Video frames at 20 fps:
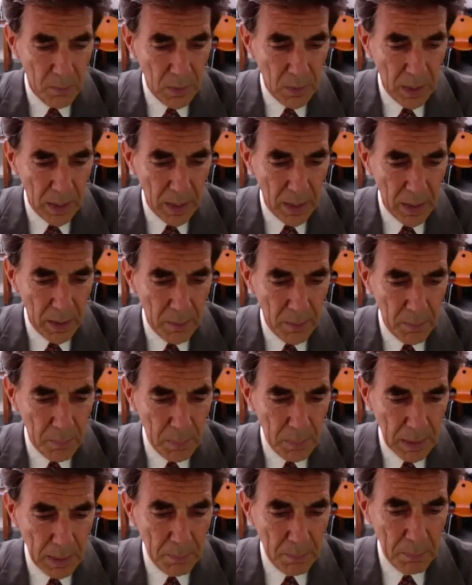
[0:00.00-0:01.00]
are
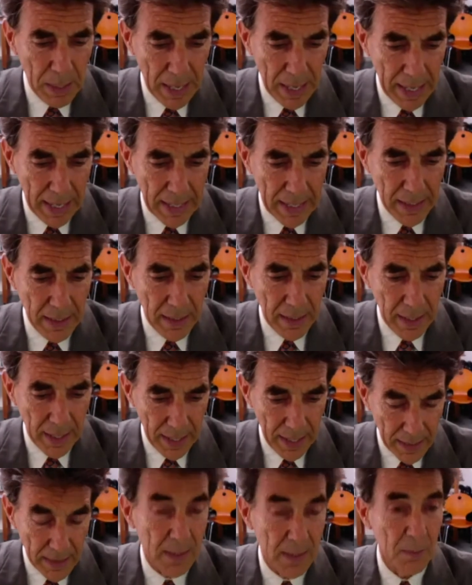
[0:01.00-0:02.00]
being paid
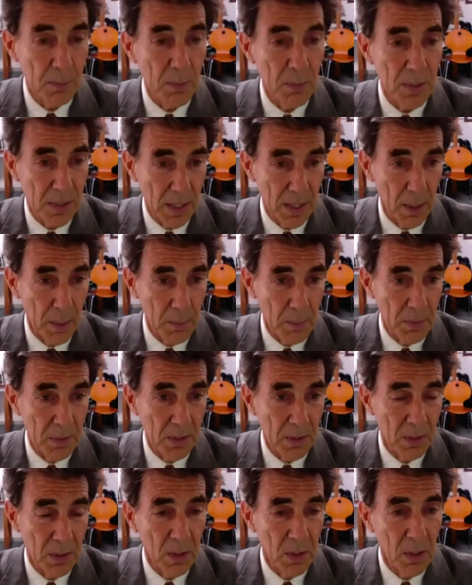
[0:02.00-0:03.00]
handsome sums